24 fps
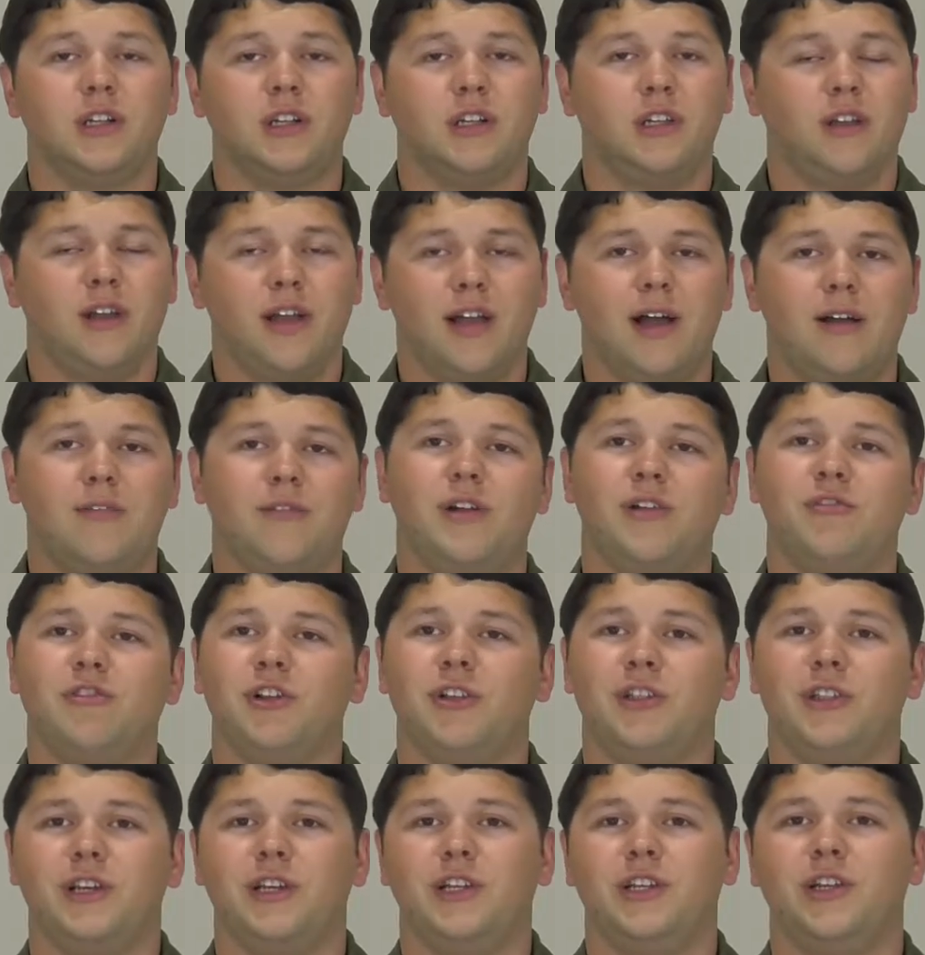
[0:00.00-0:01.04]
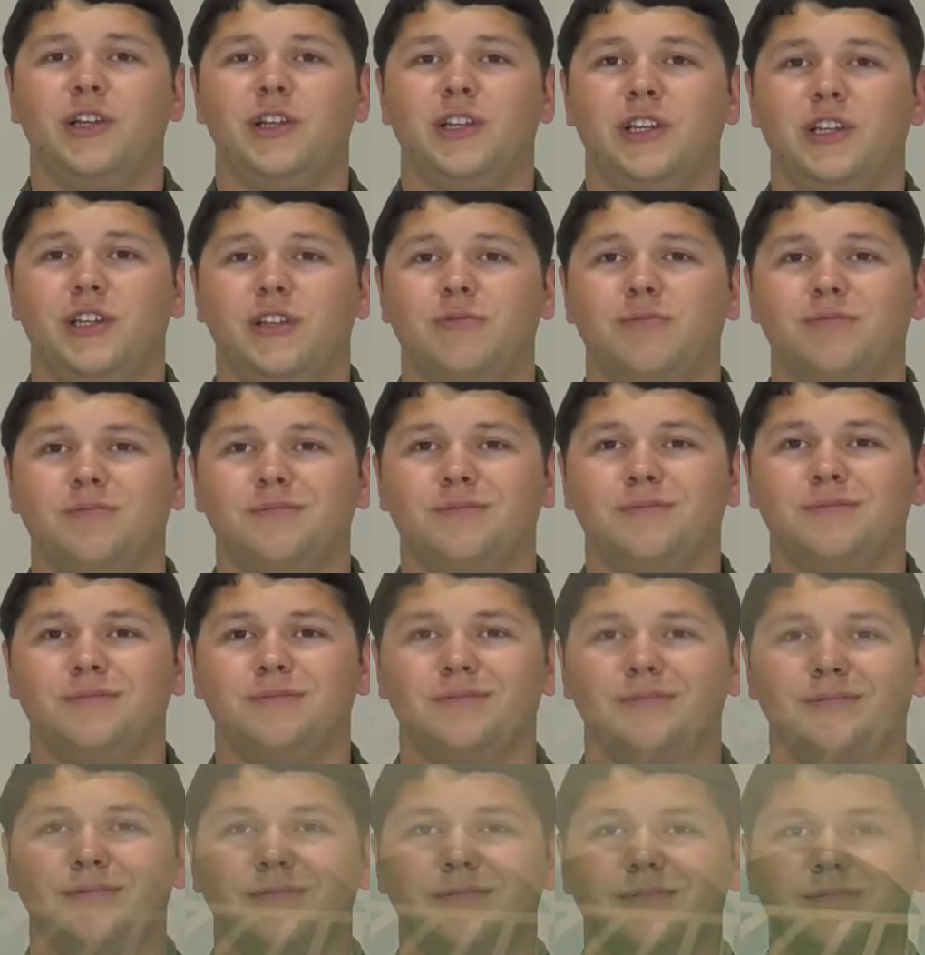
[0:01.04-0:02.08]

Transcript: you have everything you need. Take,